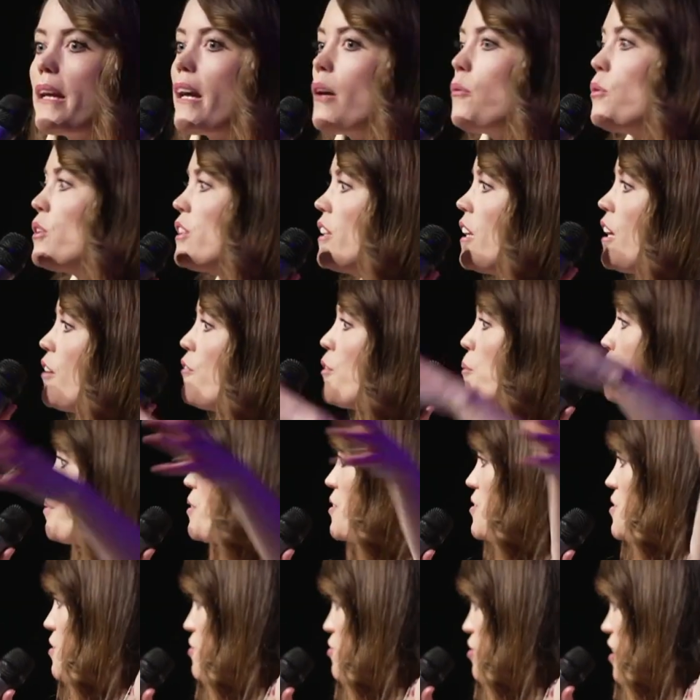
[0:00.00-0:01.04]
I will love a
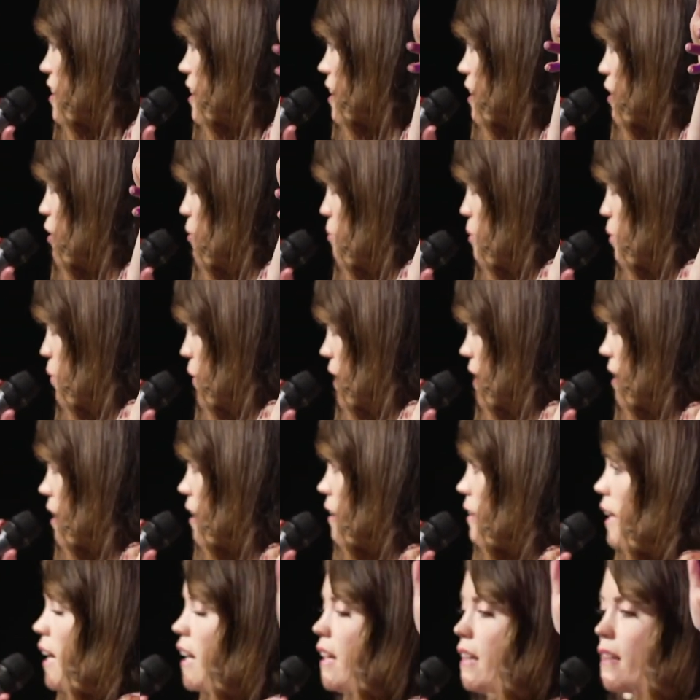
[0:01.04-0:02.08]
person trying to kill me right now.
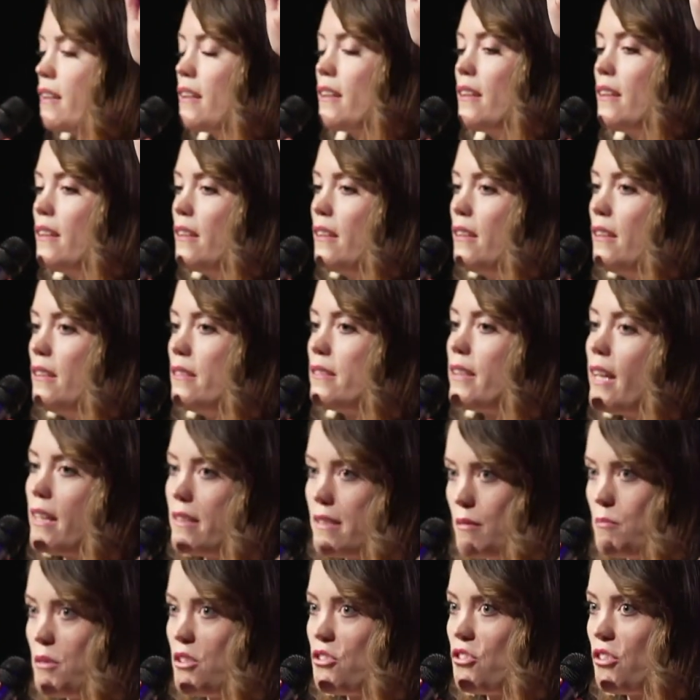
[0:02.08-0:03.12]
Like, that's how
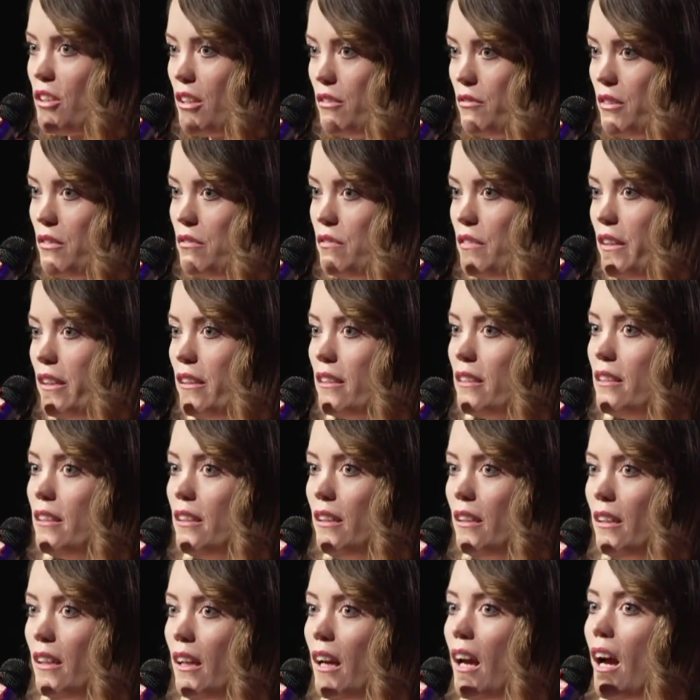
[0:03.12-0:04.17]
much love I felt.
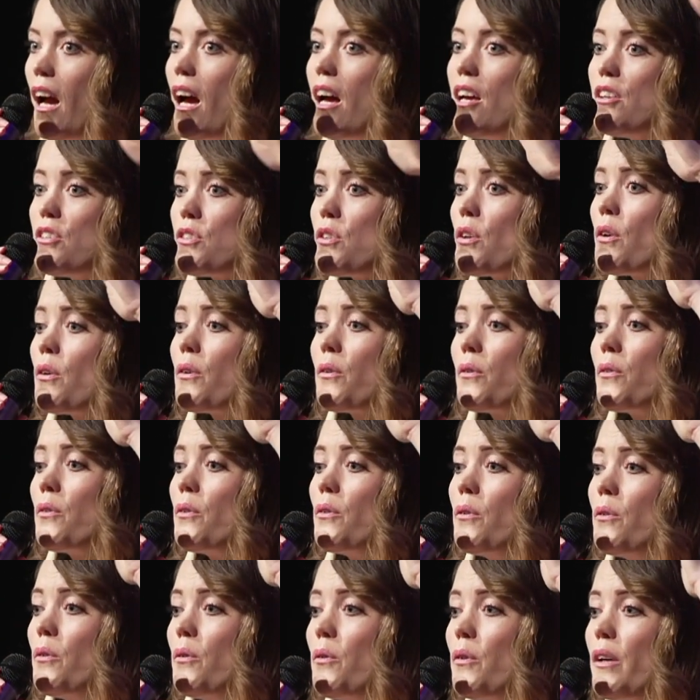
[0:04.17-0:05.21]
So
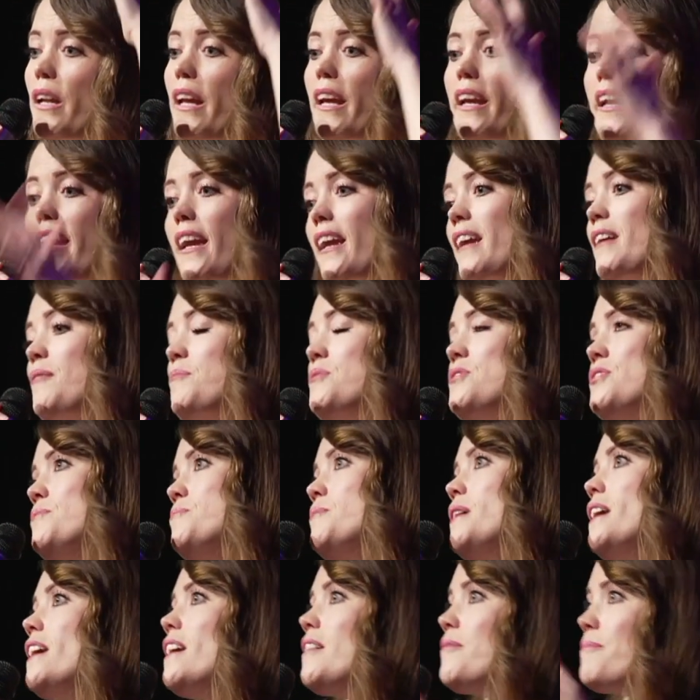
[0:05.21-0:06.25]
when it came to
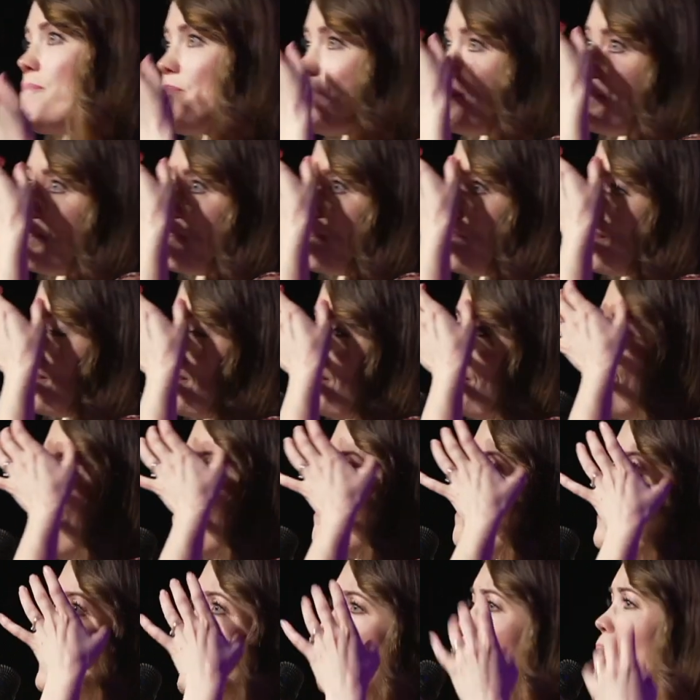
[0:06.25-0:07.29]
me,
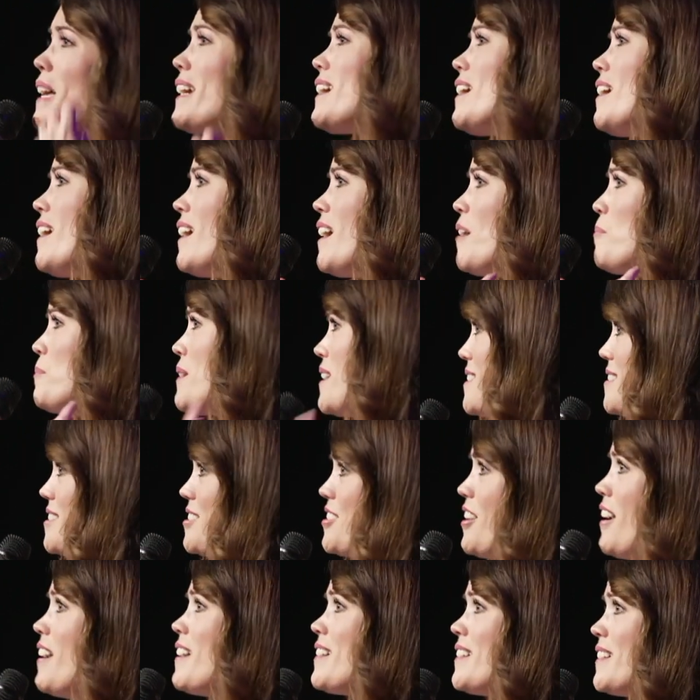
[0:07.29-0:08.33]
I'm like, I'm God's
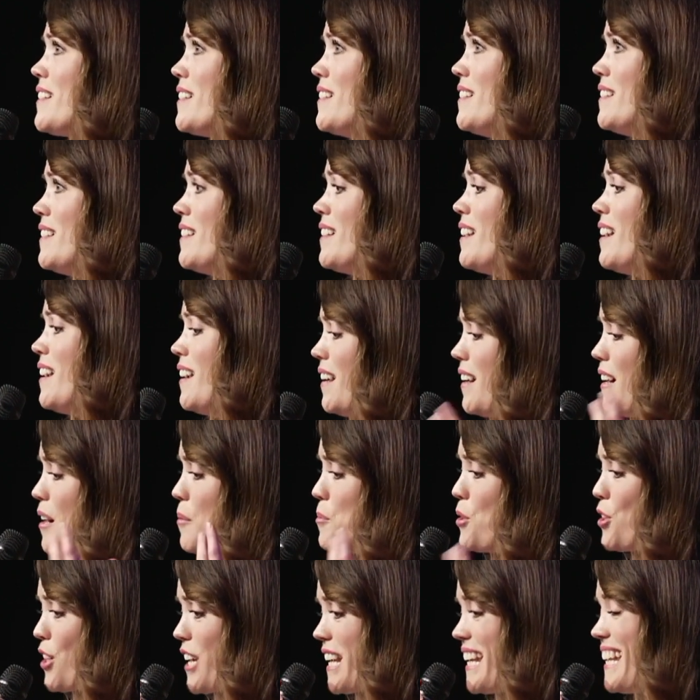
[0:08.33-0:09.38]
daughter. I'm
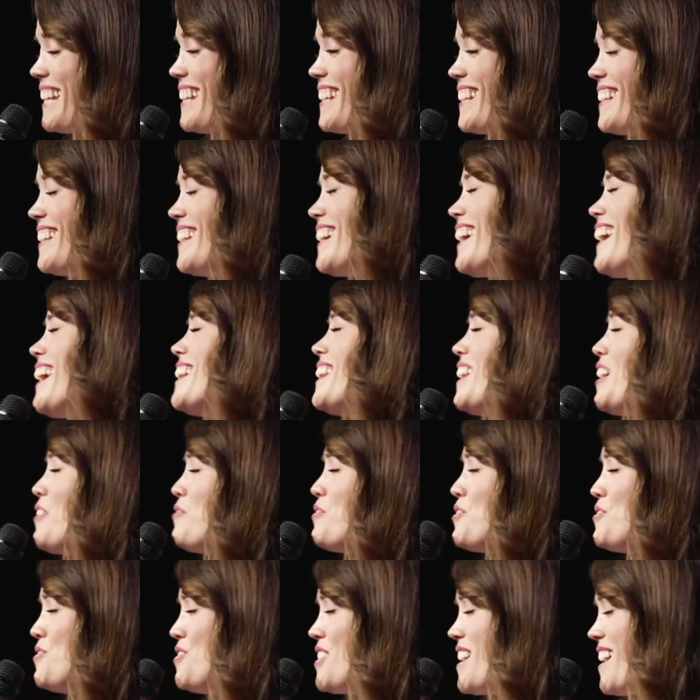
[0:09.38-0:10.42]
your kid. I love
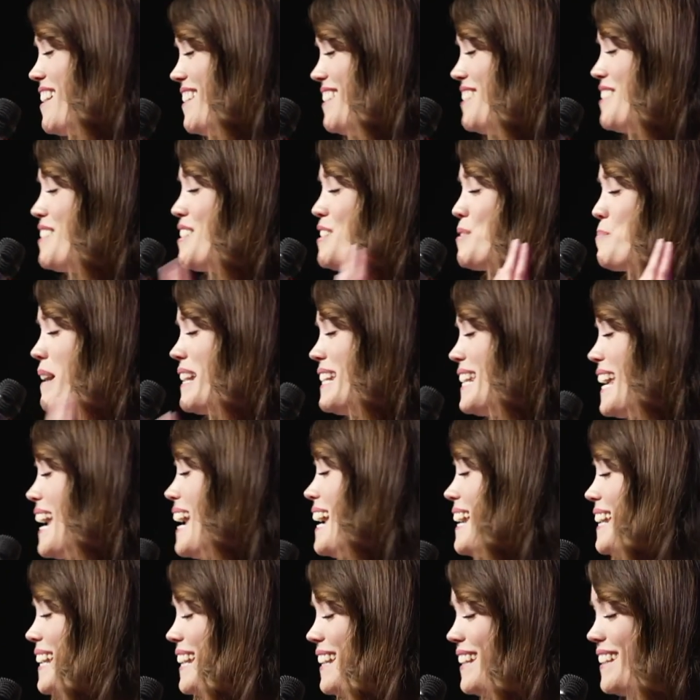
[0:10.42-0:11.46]
you, Daddy. He's my
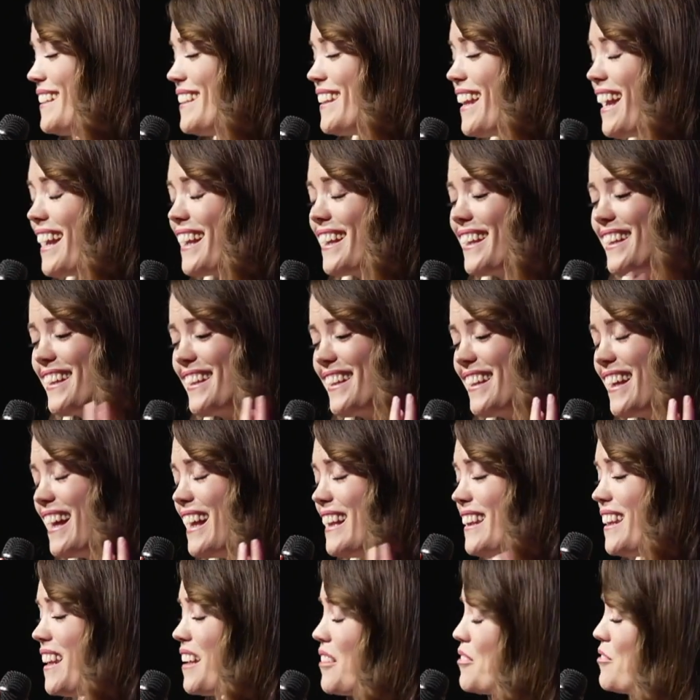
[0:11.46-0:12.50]
daddy. Like, I
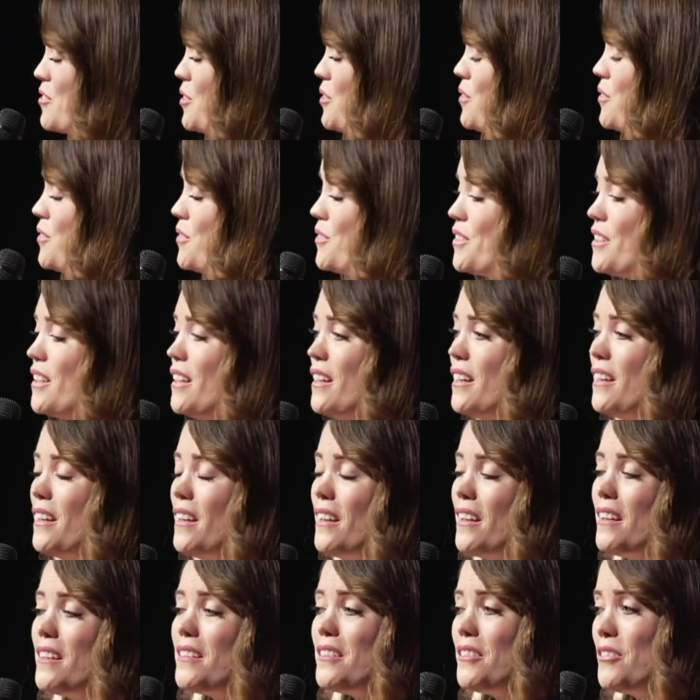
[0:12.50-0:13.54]
love you.
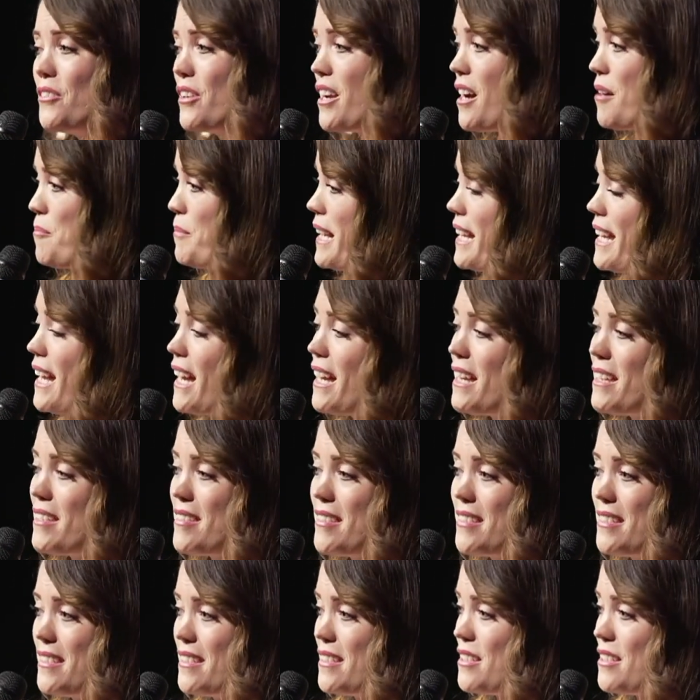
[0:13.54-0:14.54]
You've got my yes.